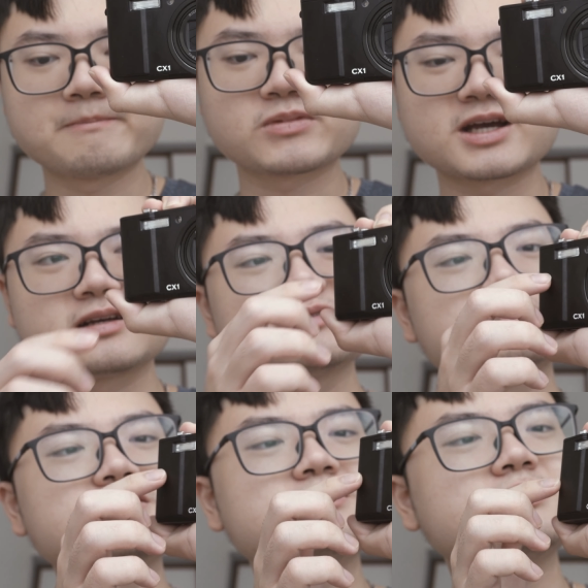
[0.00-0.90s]
Like
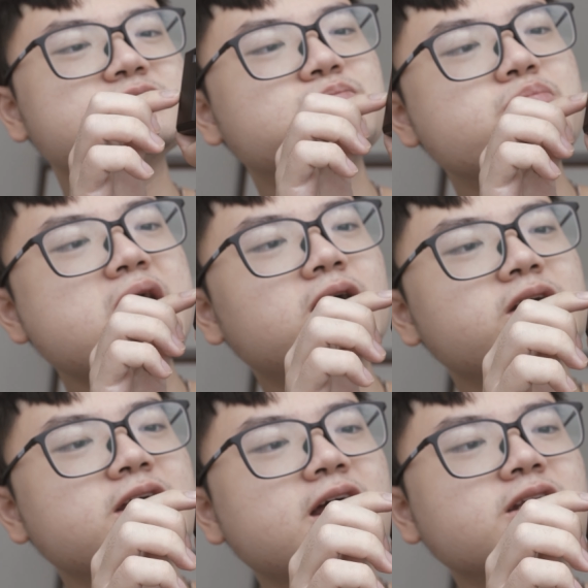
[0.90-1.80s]
there's
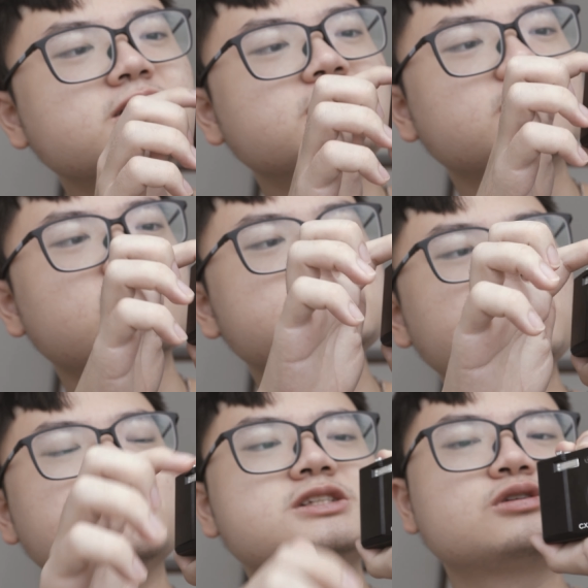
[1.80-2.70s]
barely any
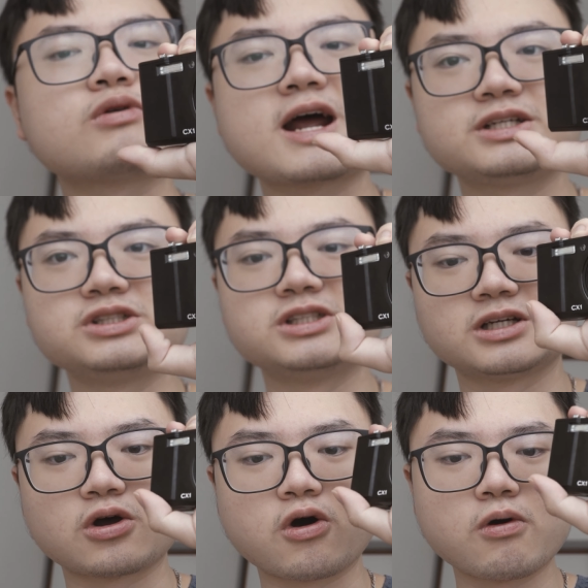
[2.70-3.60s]
cosmetic scratches
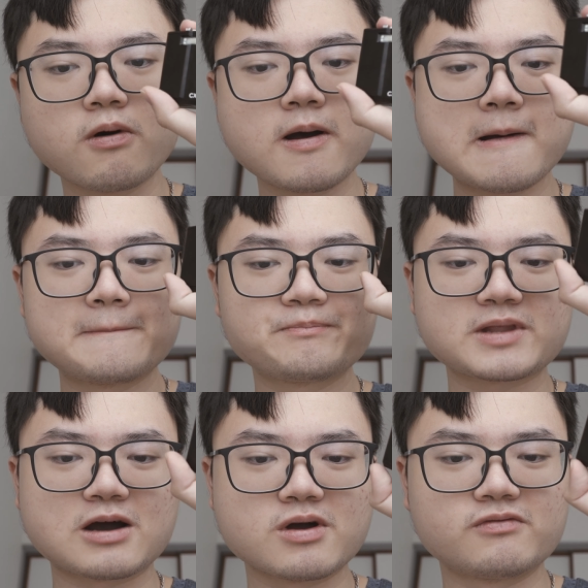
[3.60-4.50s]
at all.
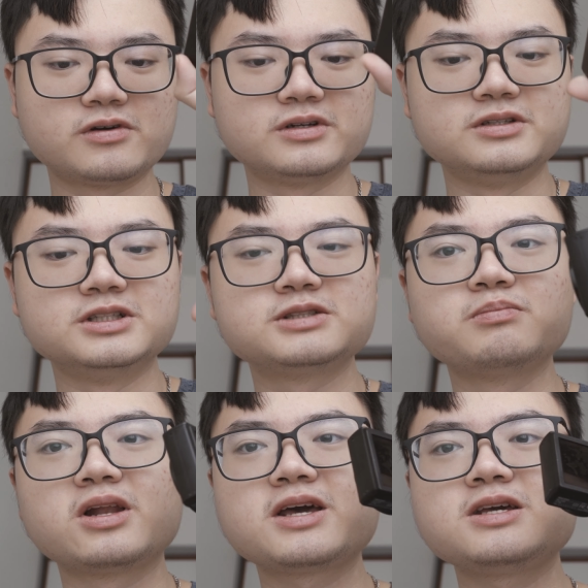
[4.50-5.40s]
However, the
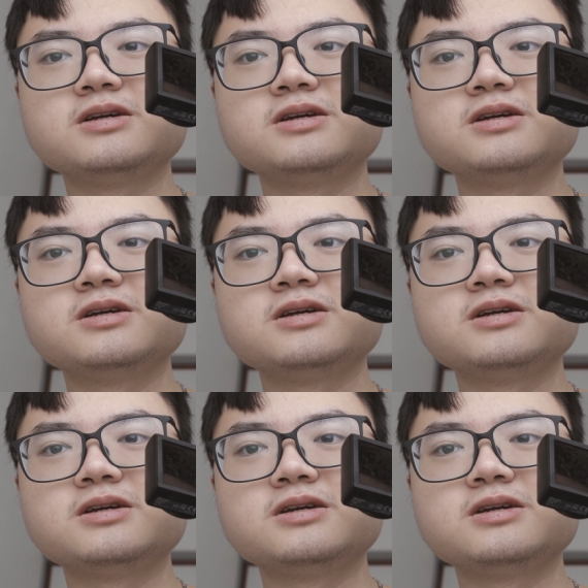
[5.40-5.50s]
display